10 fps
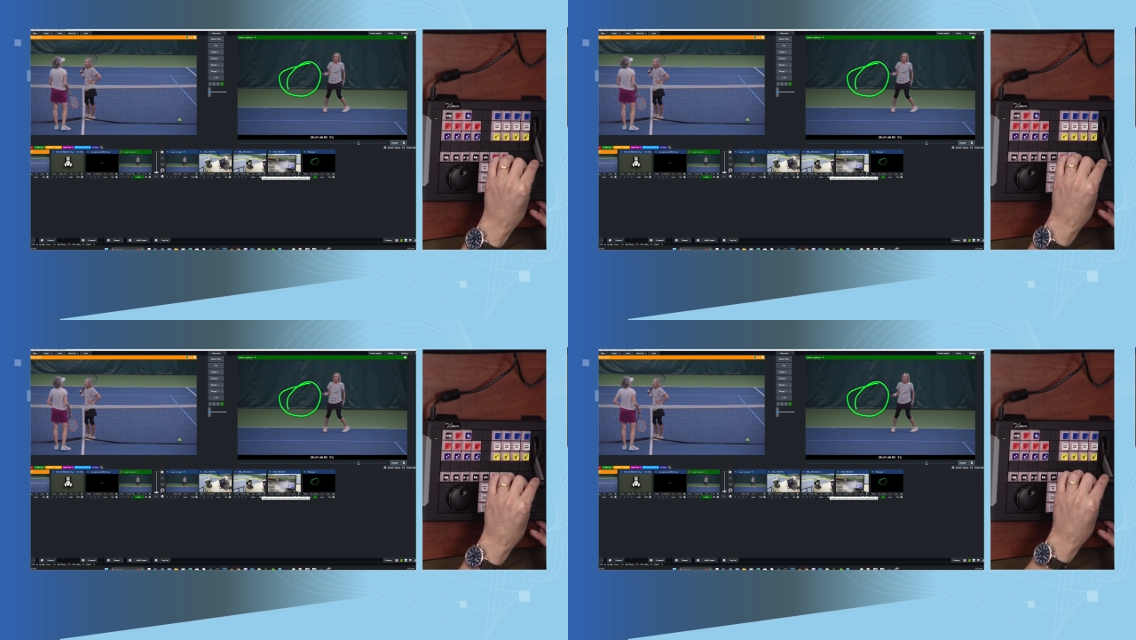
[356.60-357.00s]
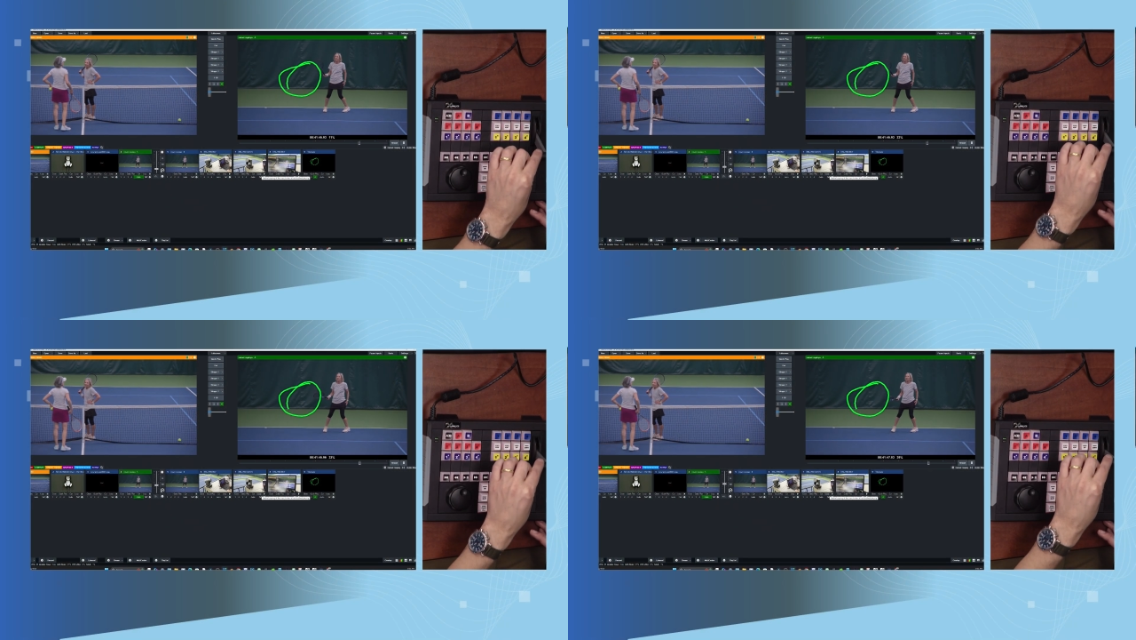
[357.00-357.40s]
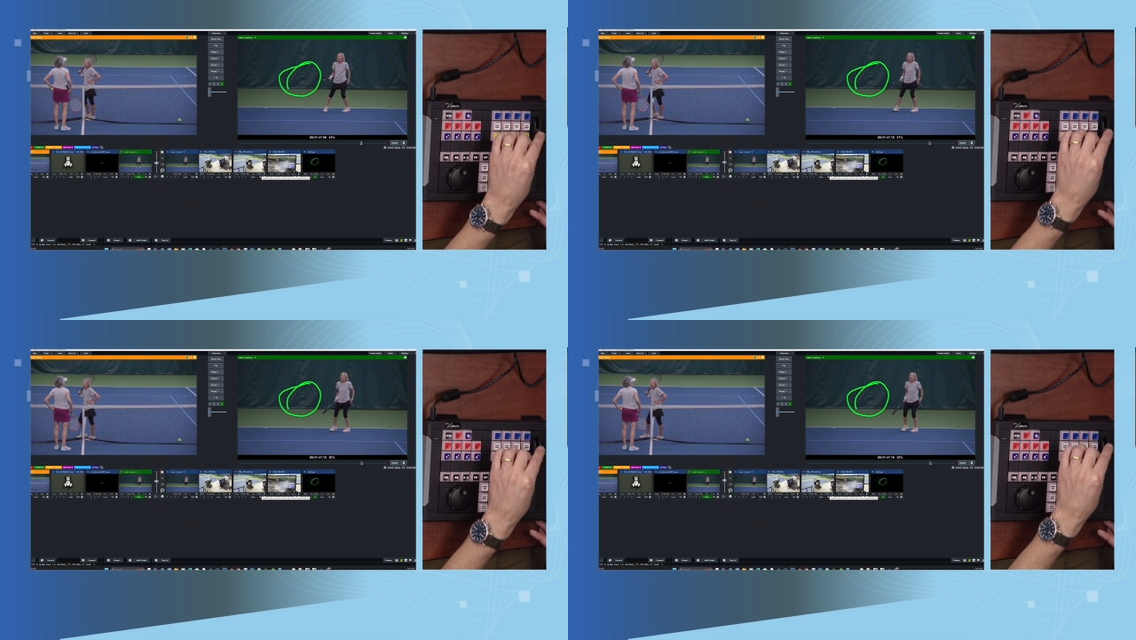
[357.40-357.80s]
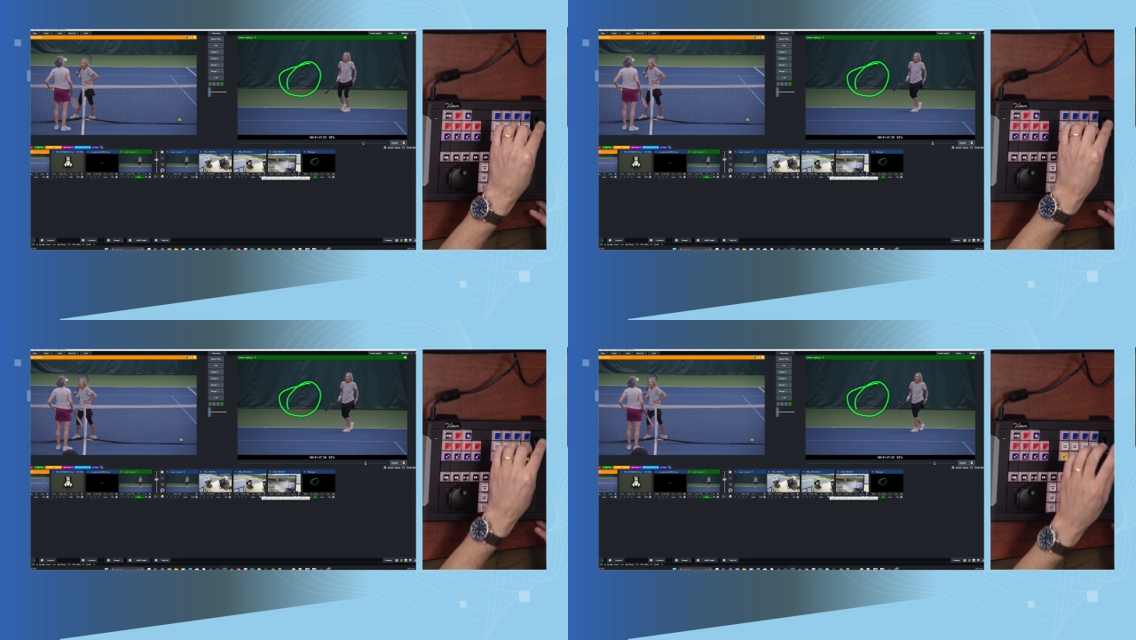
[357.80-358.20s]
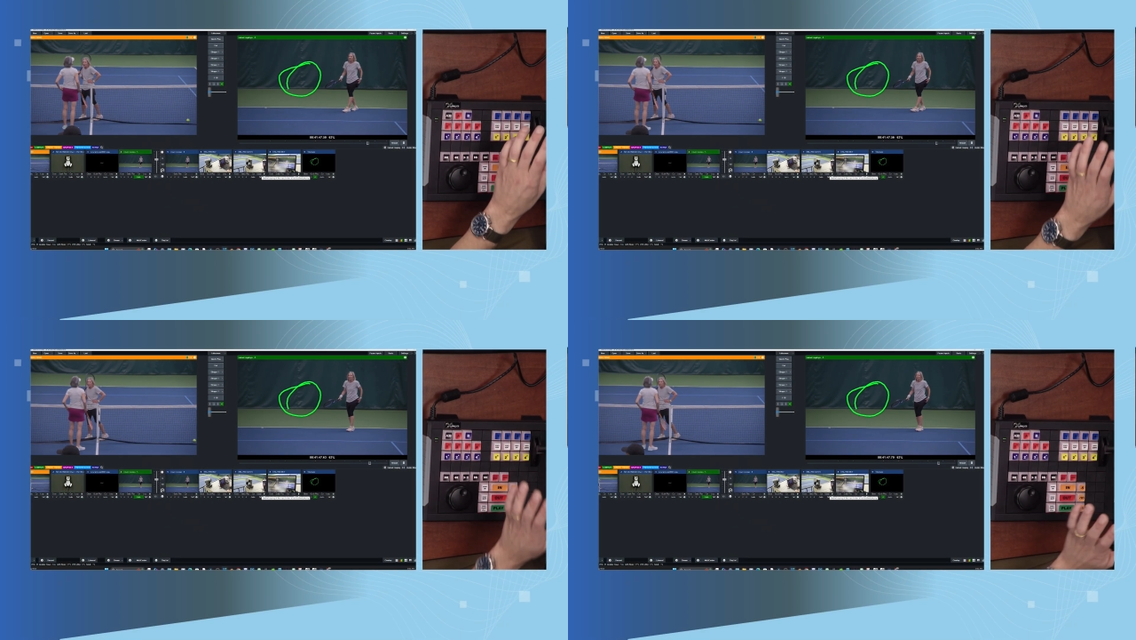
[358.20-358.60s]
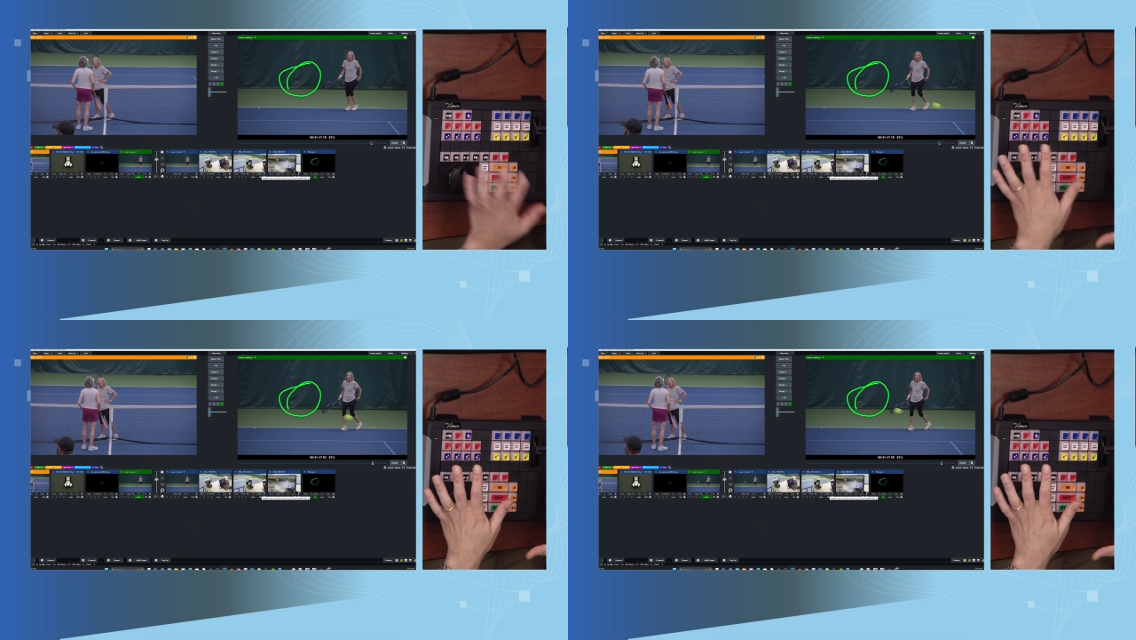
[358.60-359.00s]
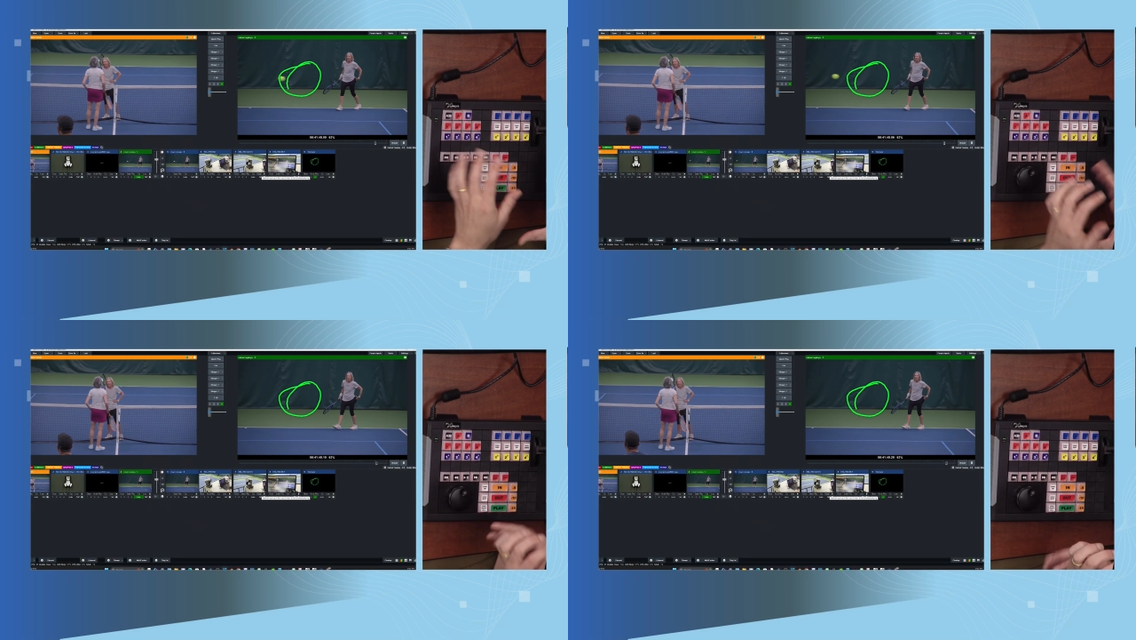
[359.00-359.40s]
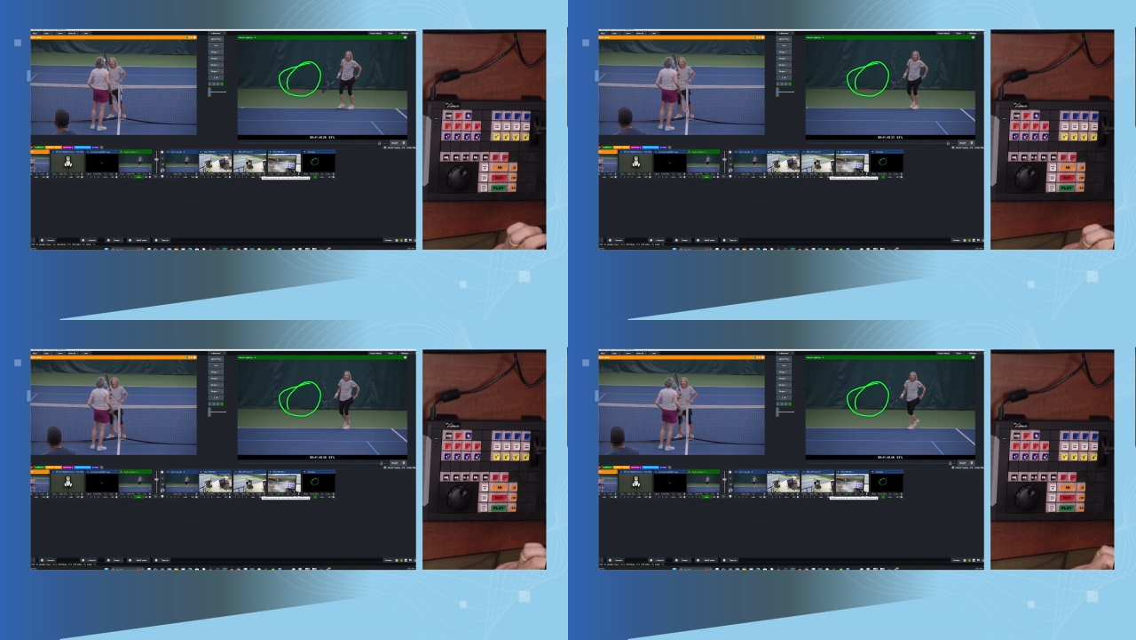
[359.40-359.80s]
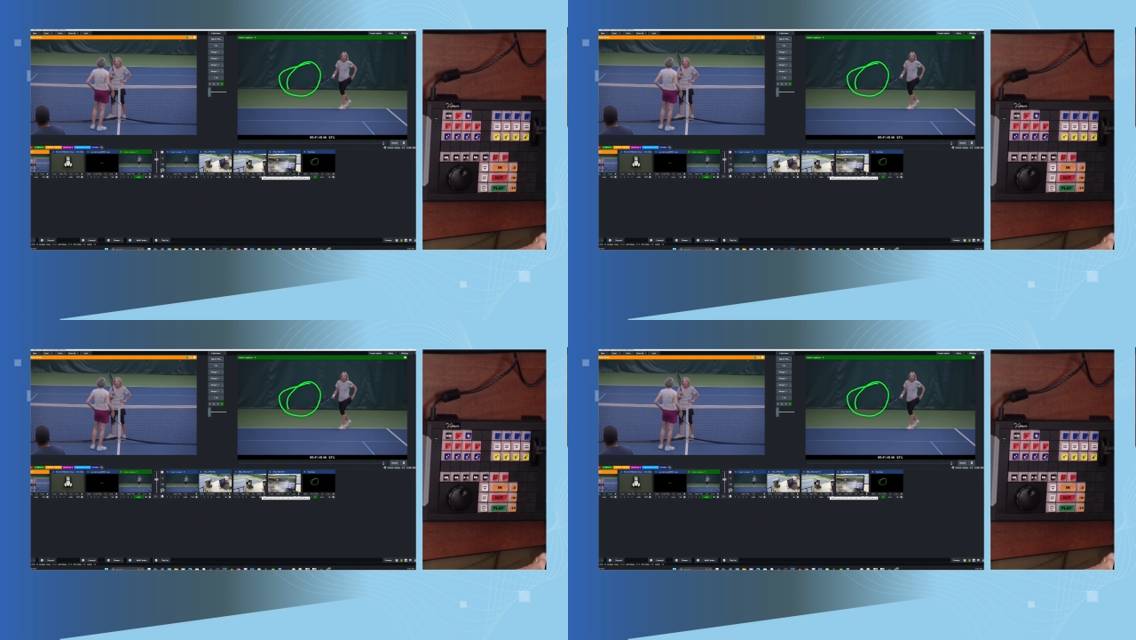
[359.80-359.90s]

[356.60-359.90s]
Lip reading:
(no speaker visible)